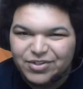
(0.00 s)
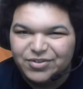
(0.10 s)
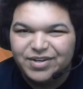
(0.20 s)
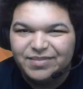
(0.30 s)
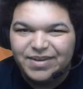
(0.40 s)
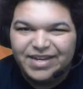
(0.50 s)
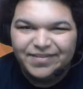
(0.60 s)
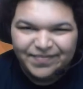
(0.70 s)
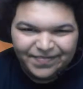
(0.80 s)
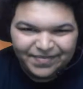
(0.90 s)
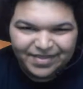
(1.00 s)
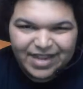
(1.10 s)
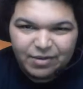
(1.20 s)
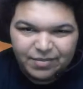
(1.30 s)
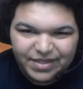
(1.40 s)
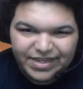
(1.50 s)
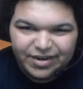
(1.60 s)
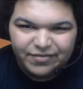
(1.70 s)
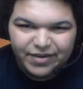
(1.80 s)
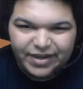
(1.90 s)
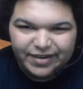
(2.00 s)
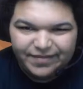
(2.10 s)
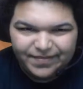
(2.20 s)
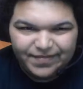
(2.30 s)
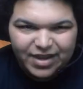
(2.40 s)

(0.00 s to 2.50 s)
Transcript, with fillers: have pursued me. That would have been terrifying.